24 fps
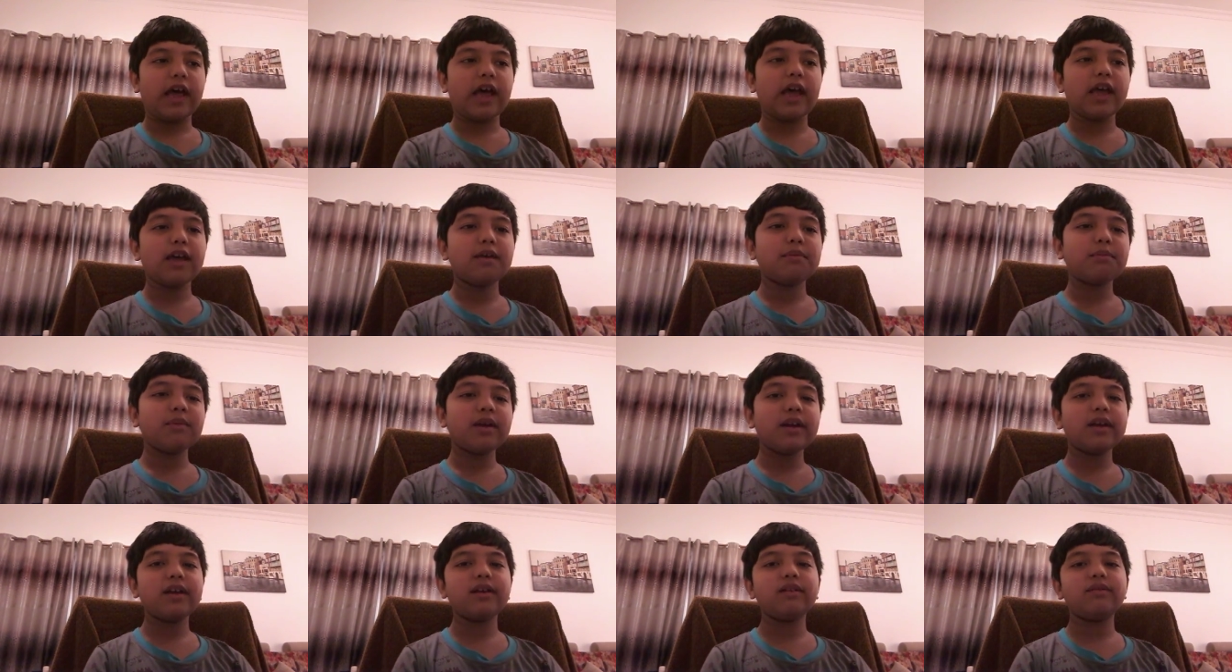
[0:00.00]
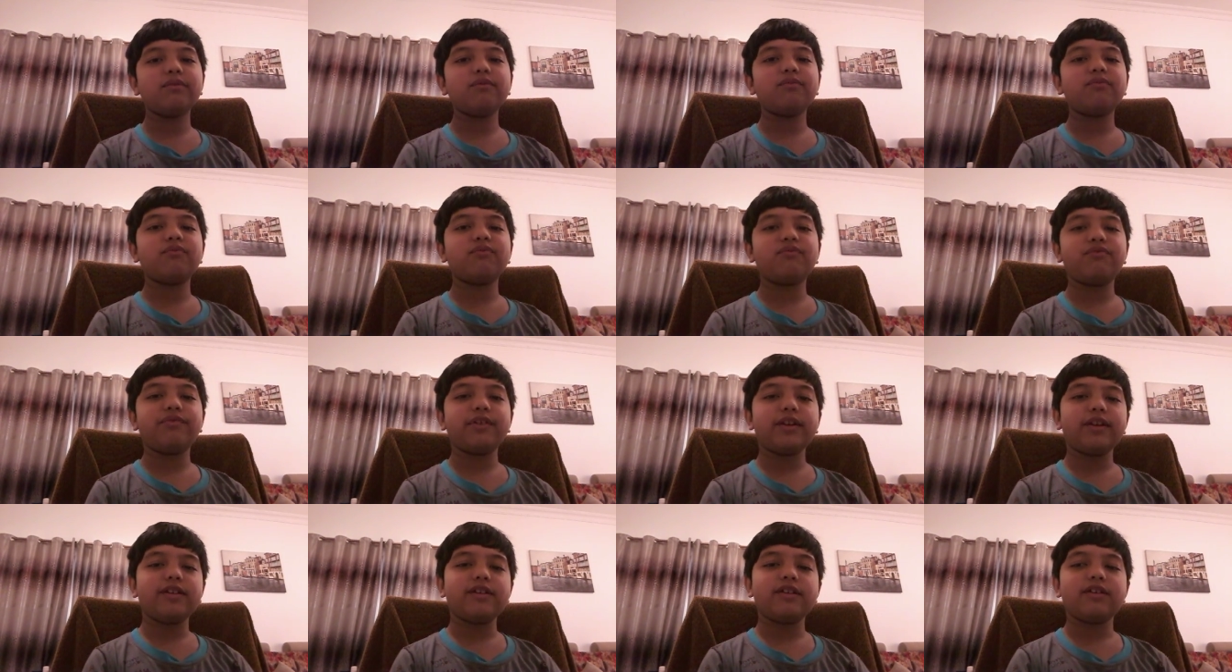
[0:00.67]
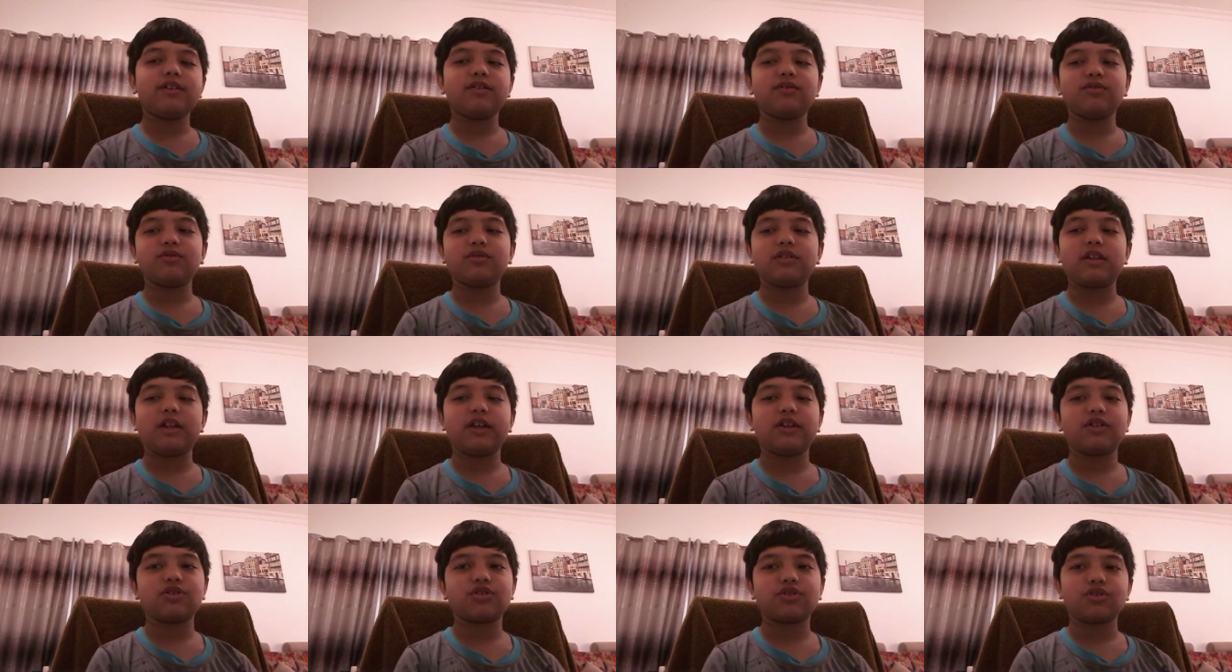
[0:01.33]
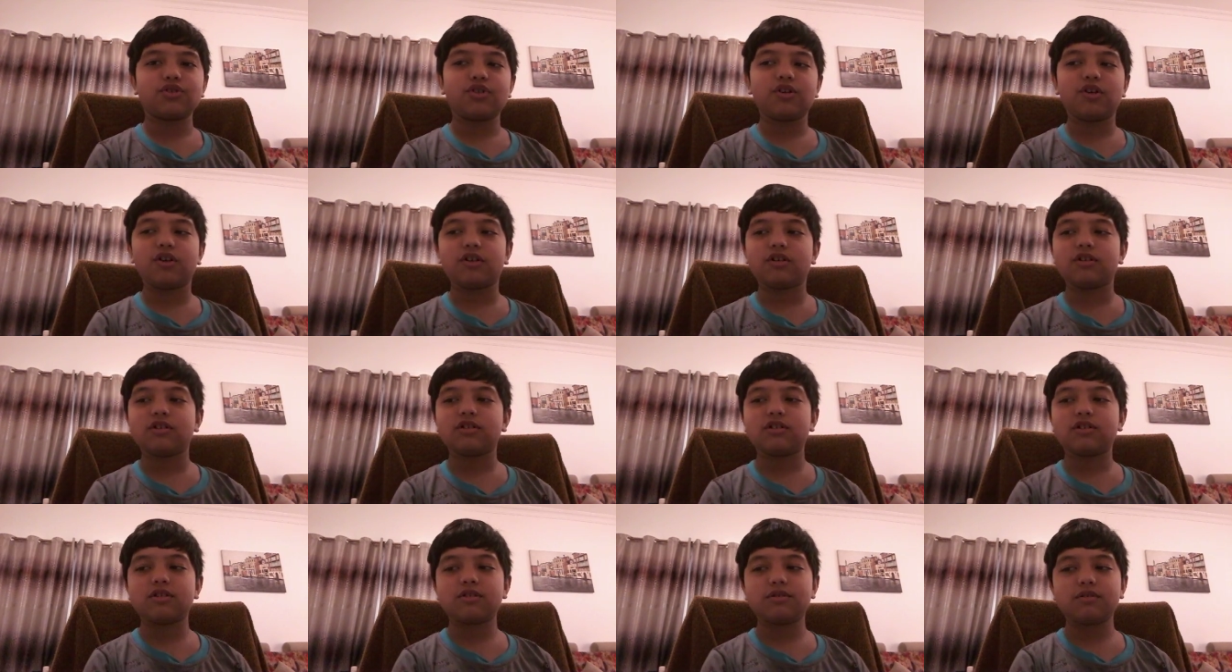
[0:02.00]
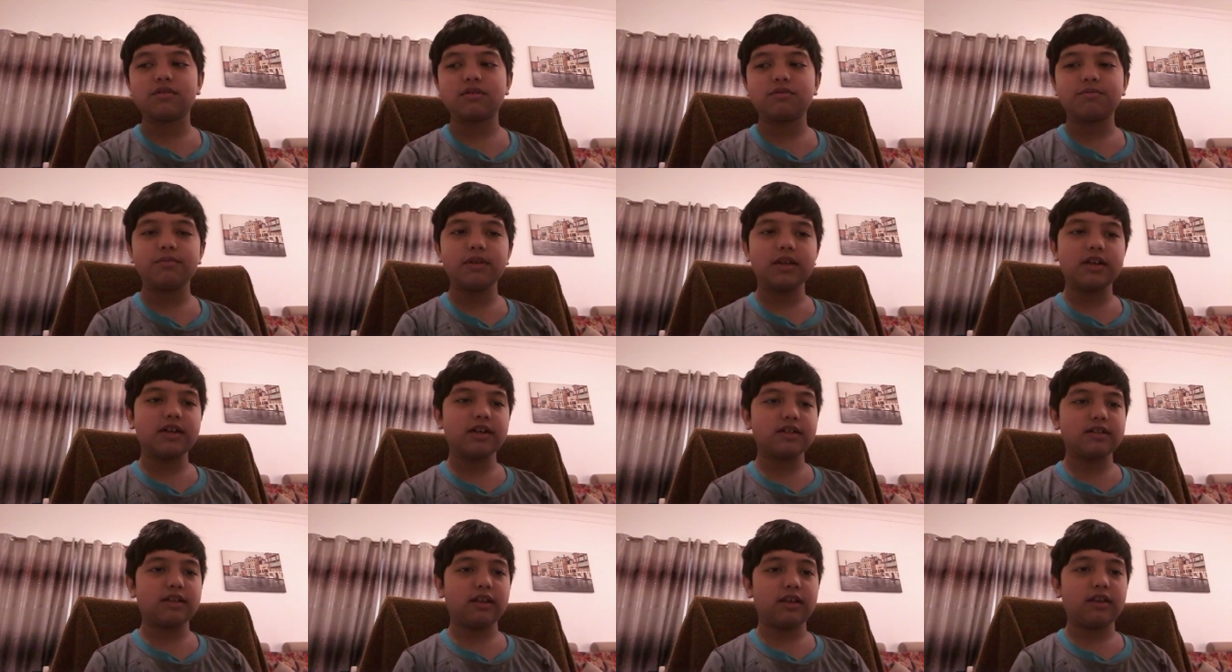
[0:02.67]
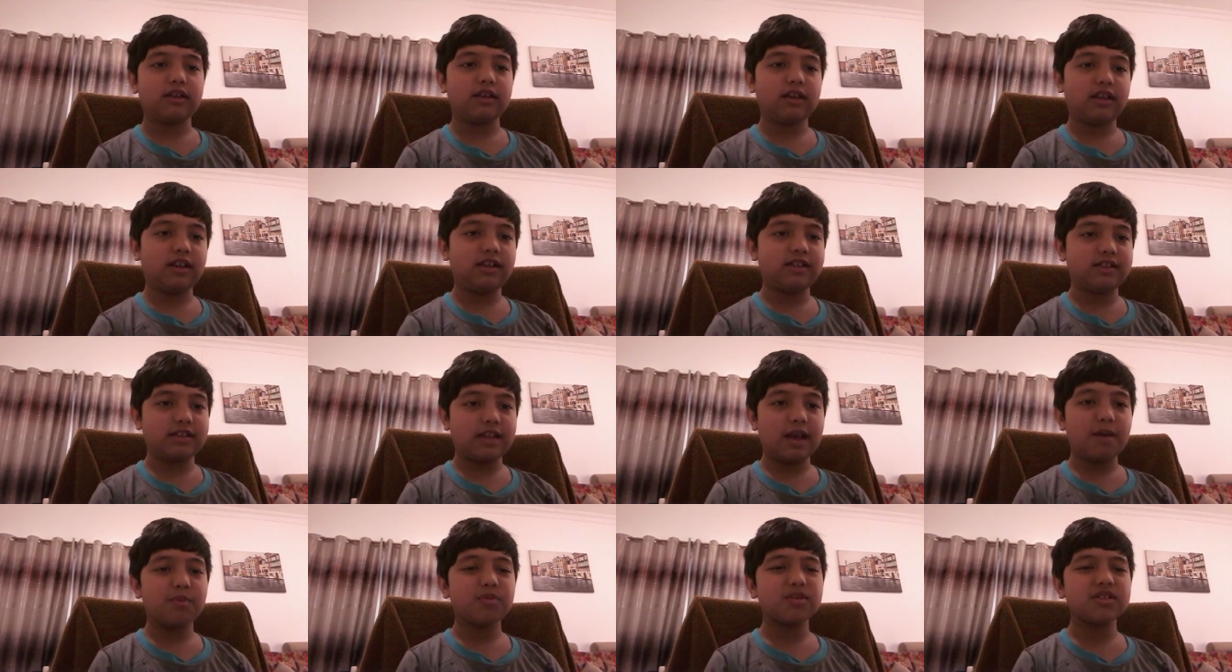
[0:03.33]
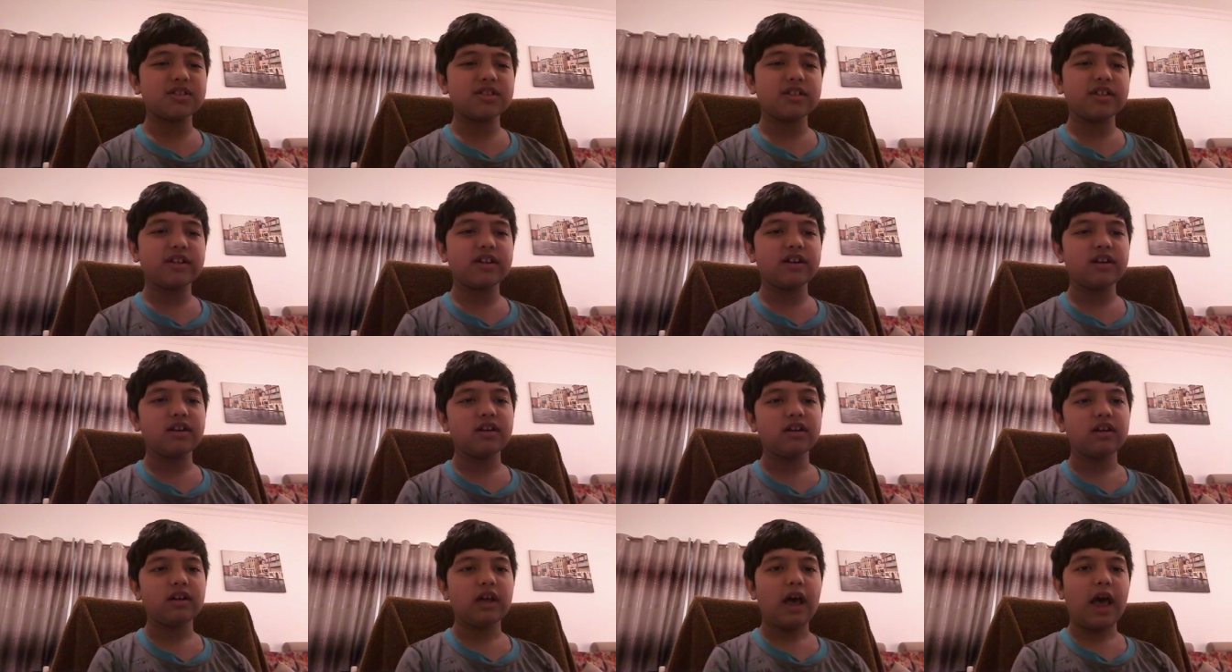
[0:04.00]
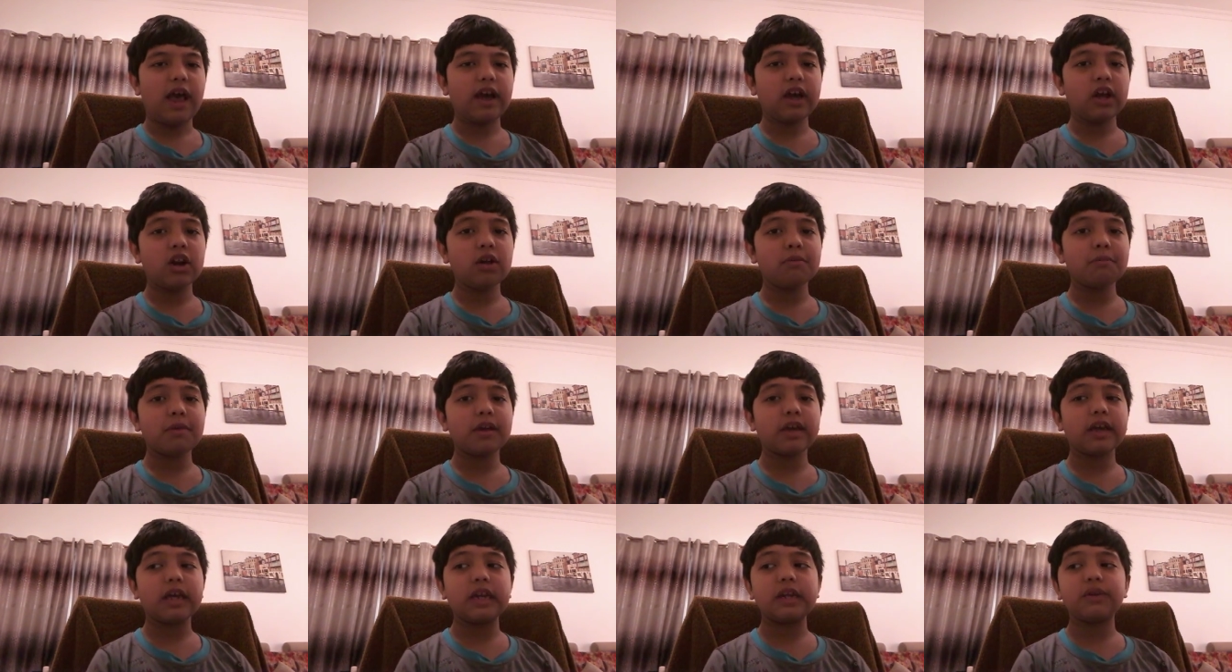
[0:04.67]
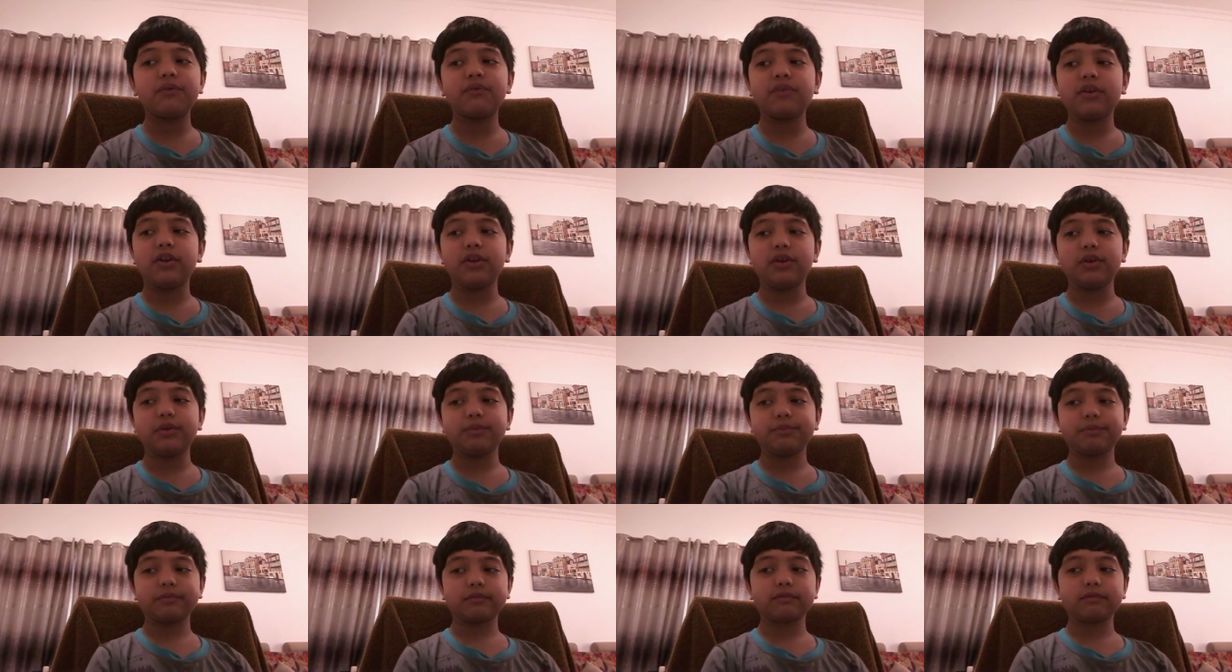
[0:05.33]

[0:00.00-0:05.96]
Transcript: I made videos like shorts because exam was there. I didn't make any video.